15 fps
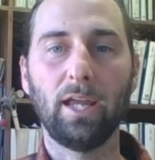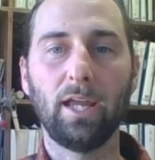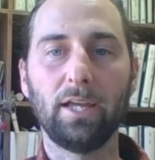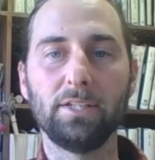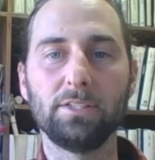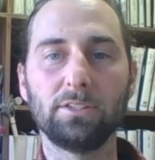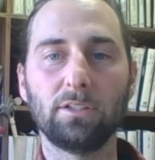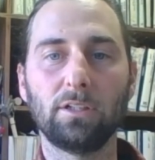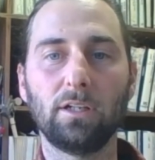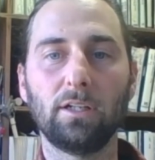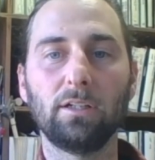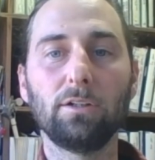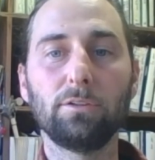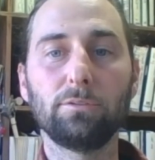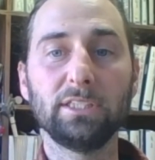And
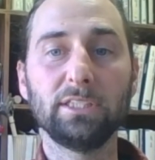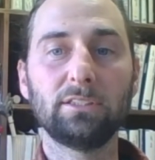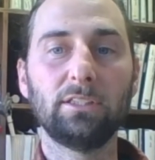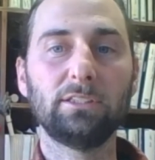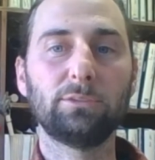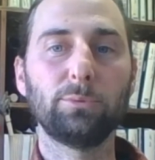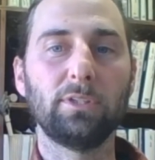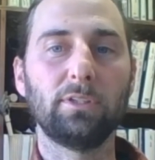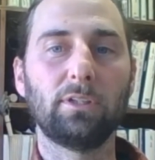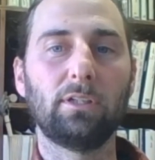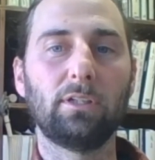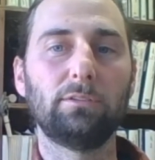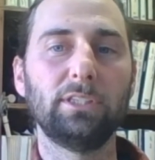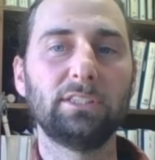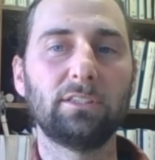her research
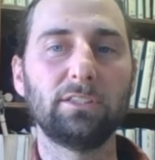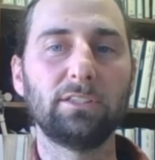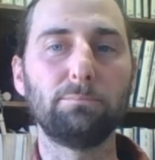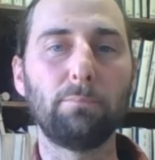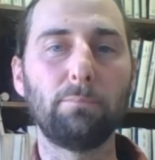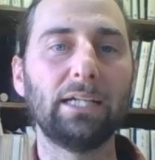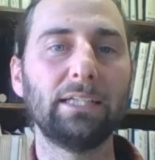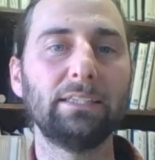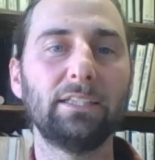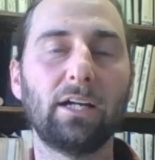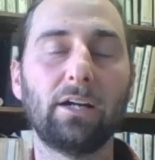mined